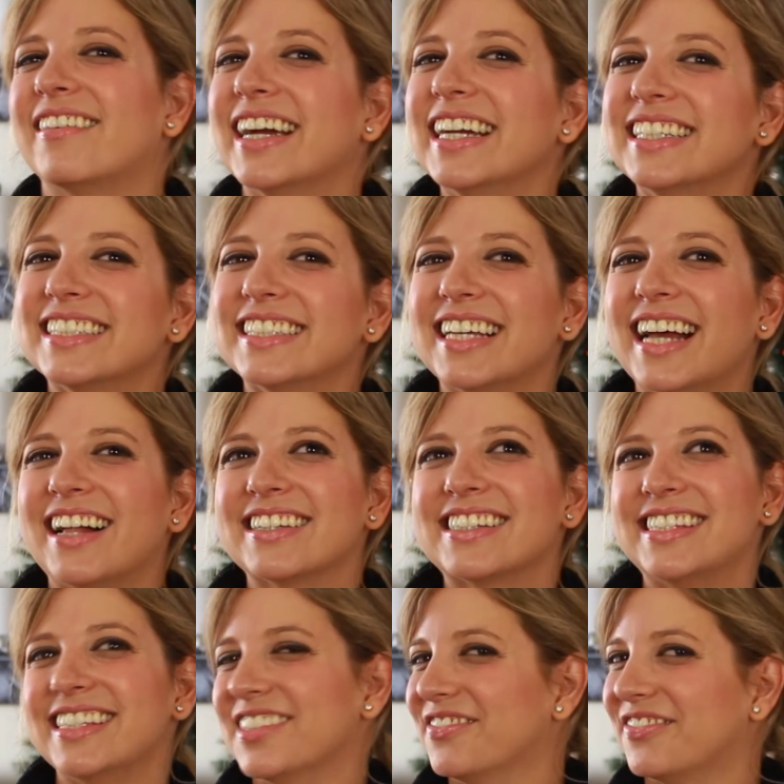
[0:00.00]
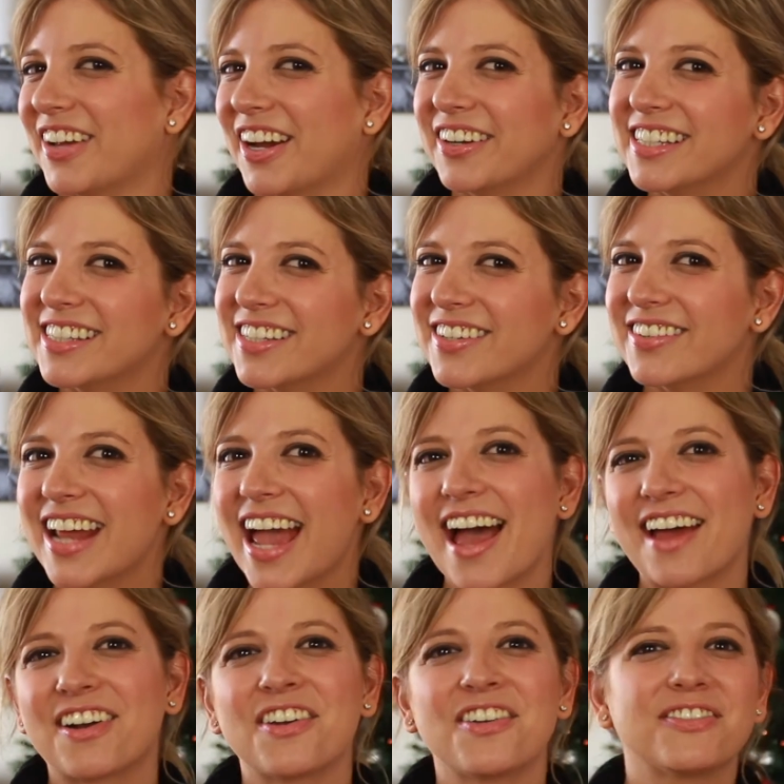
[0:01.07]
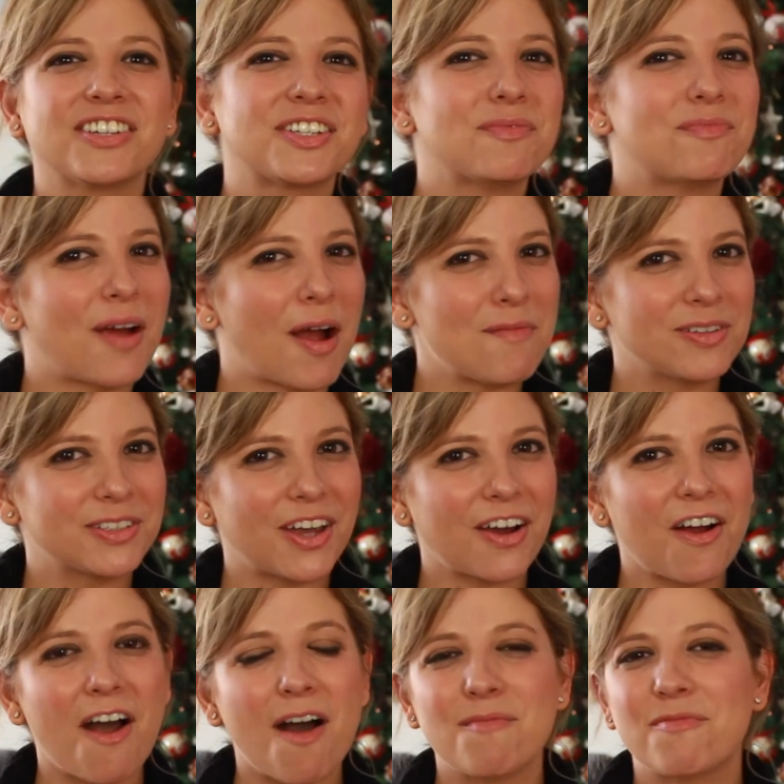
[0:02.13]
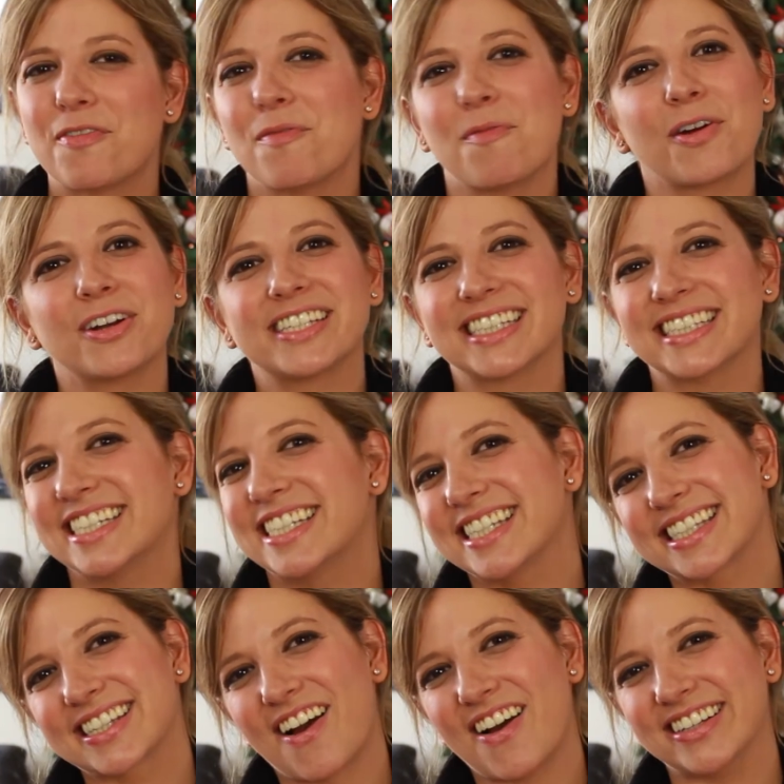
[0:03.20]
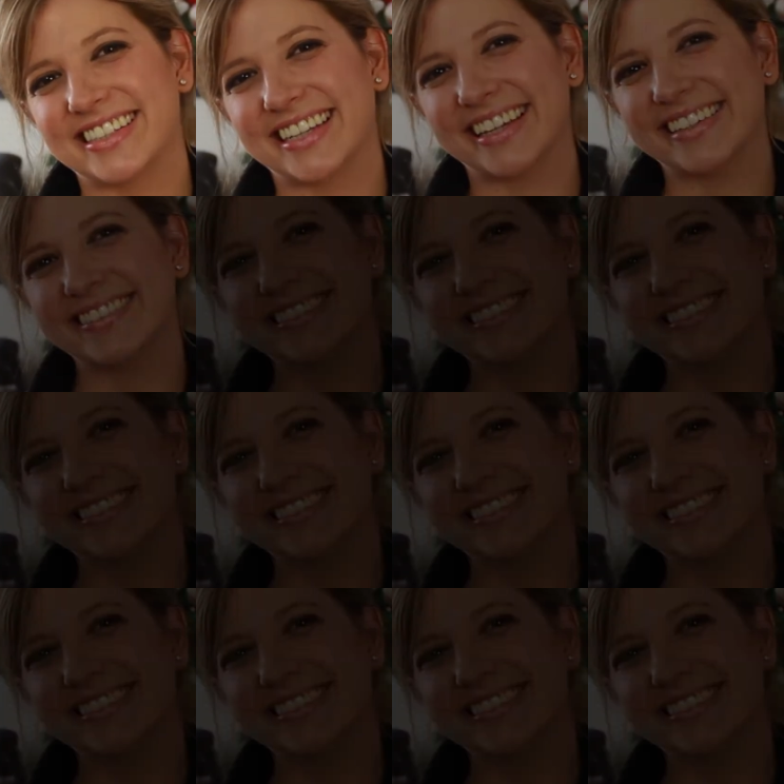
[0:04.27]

right, I'll see you very soon. Head on over to brownble.com for more delicious content.